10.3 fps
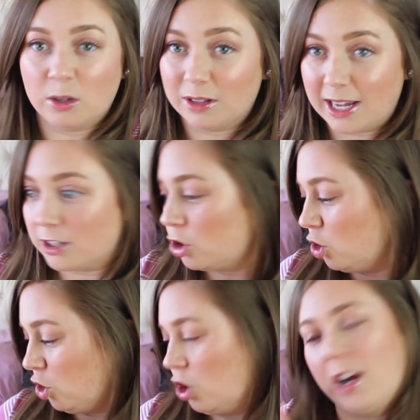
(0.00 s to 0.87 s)
so let's
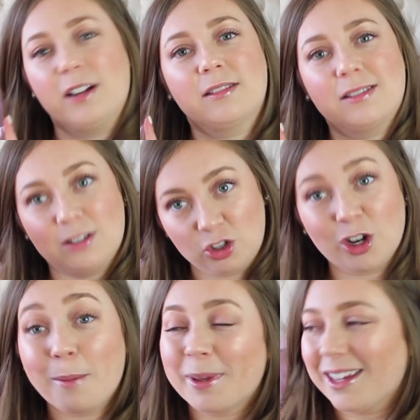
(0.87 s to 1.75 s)
just
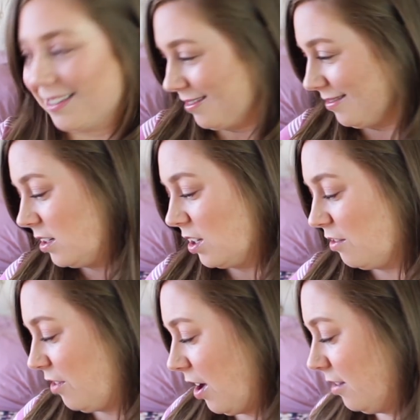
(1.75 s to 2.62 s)
jump in to the
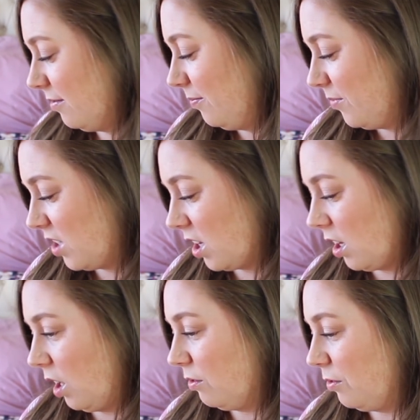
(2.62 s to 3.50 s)
fun, to the
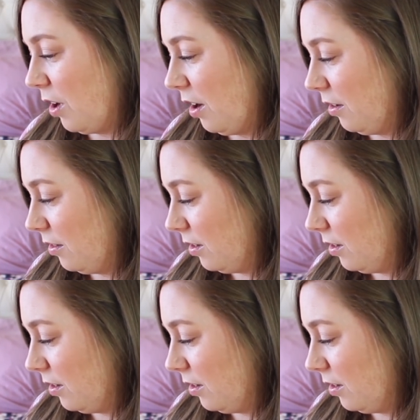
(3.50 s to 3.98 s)
love fun.